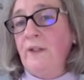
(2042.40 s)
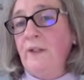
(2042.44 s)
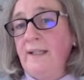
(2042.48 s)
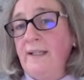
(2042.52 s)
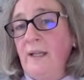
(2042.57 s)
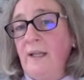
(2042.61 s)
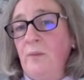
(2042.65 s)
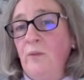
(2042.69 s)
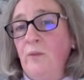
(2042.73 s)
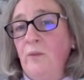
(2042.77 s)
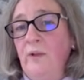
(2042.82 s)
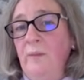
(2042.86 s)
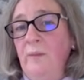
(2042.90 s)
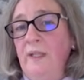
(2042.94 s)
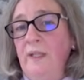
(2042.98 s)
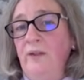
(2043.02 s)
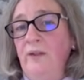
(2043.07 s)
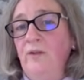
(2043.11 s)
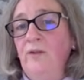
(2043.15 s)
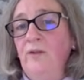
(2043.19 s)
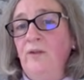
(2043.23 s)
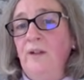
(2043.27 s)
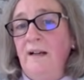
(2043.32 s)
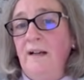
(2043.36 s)
step will be
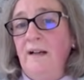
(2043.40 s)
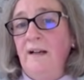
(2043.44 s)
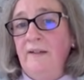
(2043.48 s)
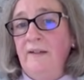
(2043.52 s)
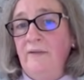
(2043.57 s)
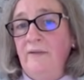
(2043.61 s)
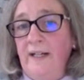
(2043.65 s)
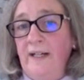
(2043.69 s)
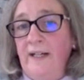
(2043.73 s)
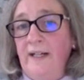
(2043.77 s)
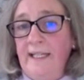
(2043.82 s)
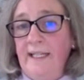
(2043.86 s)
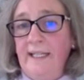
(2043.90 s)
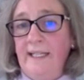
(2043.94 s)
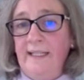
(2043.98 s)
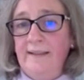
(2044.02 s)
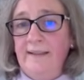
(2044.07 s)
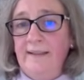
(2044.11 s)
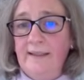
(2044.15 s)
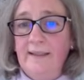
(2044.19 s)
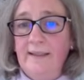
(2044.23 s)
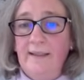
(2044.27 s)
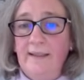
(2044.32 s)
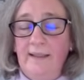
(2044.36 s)
to clarify
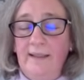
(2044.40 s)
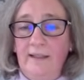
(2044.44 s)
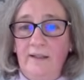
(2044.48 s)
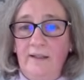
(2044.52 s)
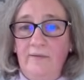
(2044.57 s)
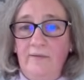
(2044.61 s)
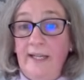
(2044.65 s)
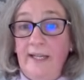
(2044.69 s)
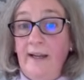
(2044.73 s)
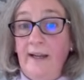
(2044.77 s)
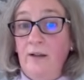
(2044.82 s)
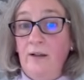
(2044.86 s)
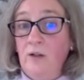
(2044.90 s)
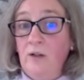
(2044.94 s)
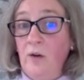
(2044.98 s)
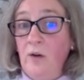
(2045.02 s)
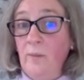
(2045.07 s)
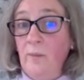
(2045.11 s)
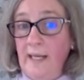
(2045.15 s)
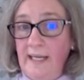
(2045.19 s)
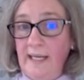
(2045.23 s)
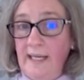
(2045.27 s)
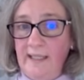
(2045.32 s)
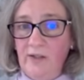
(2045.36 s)
it via a
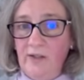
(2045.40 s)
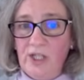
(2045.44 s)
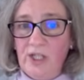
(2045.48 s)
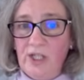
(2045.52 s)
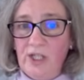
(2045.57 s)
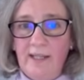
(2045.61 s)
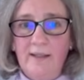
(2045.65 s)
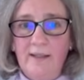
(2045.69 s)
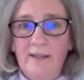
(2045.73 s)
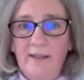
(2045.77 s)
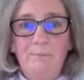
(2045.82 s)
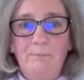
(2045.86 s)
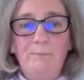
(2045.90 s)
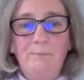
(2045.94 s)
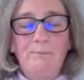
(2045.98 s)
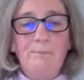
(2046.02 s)
compliance check.